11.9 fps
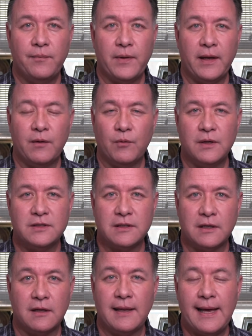And it
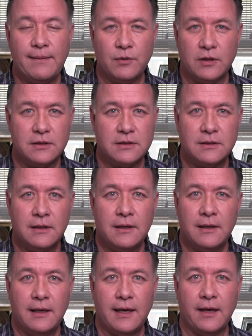wasn't glamorous.
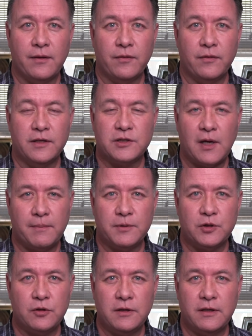And this
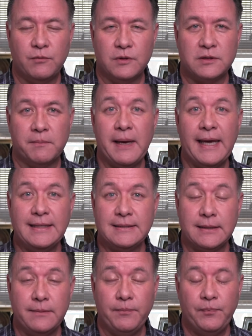opportunity was
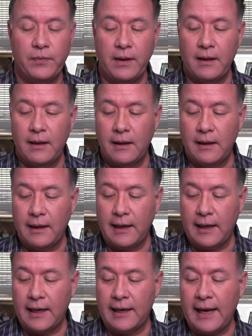amazing.
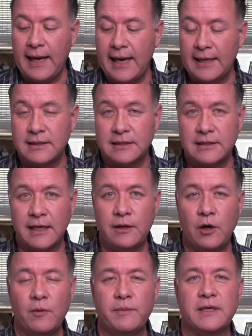And I had to say
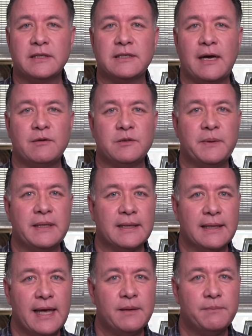no because I was being
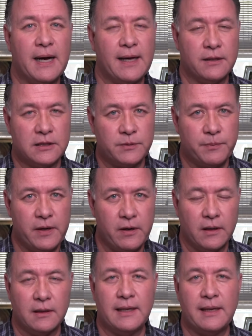led by the
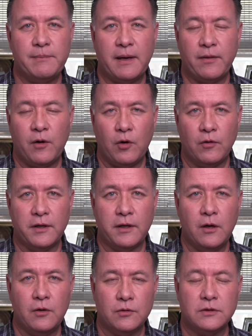Spirit, led by the Holy
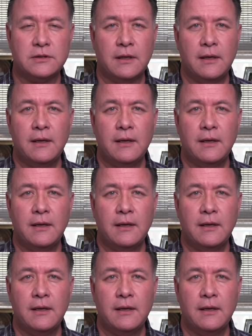Ghost.